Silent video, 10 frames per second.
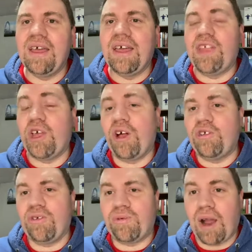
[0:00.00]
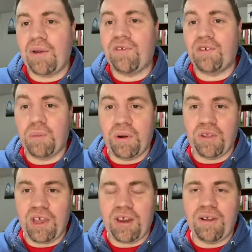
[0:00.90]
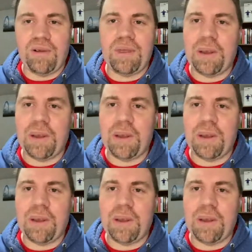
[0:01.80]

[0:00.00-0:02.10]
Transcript: and thank you all for subscribing, for supporting the channel.